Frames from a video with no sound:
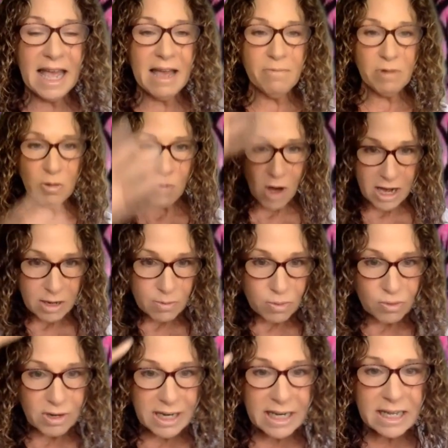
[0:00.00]
And we want to
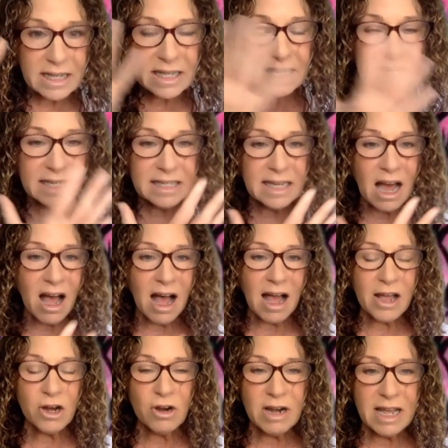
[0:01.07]
bring in these
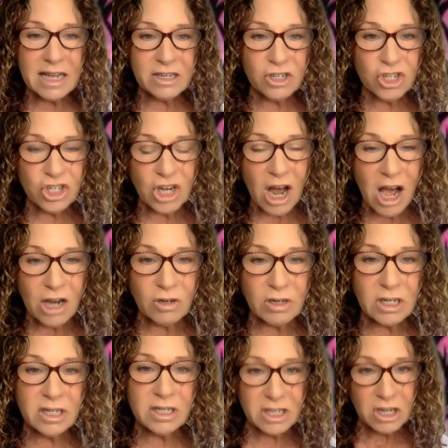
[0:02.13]
higher end
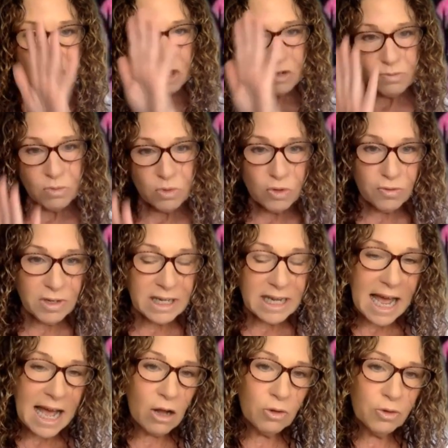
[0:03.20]
chakras, moving
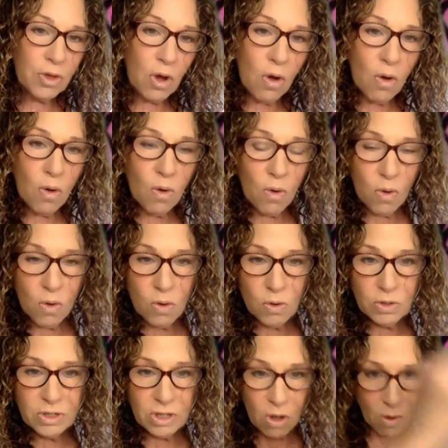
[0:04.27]
out the
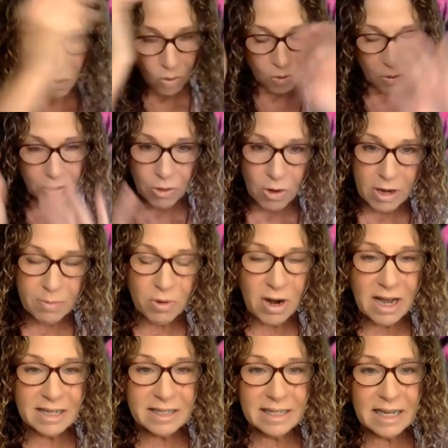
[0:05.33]
old thought
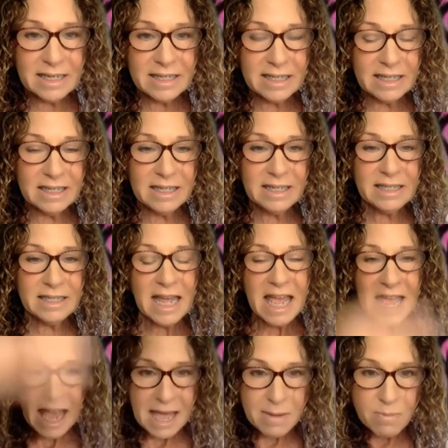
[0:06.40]
processes
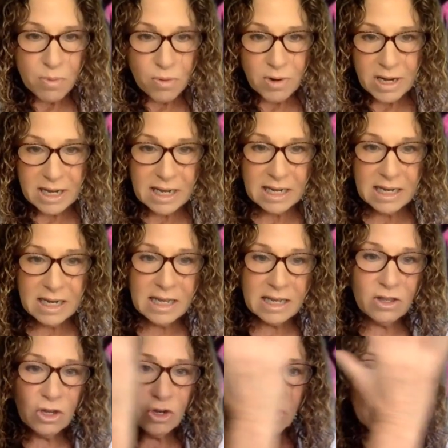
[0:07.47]
and bringing
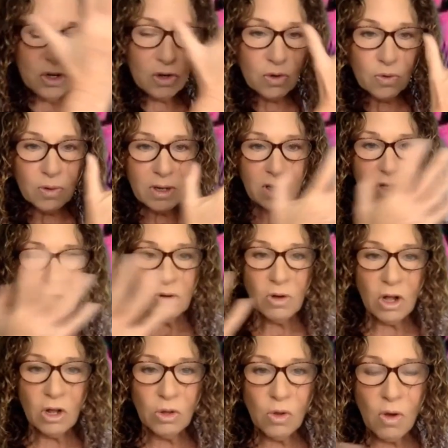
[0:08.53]
in the new,
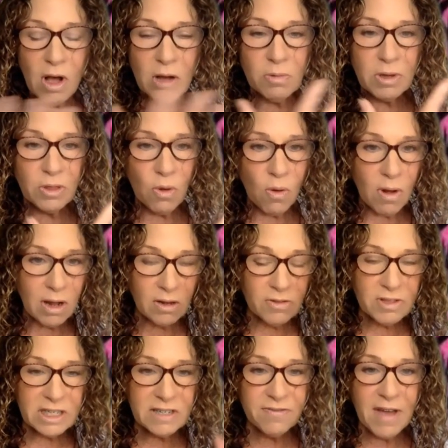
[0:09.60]
along with all of
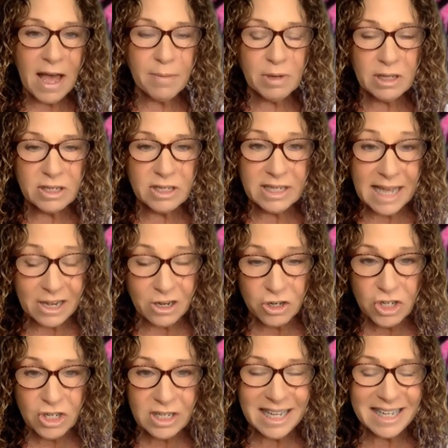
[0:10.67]
this fabulous
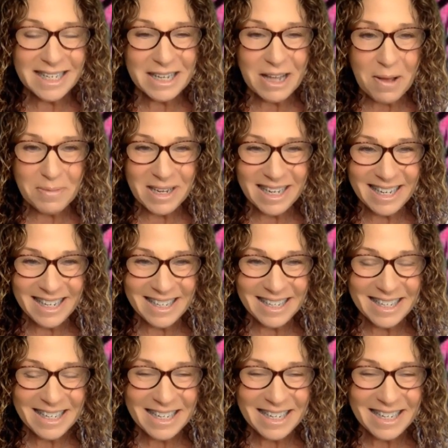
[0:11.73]
energy that's coming in.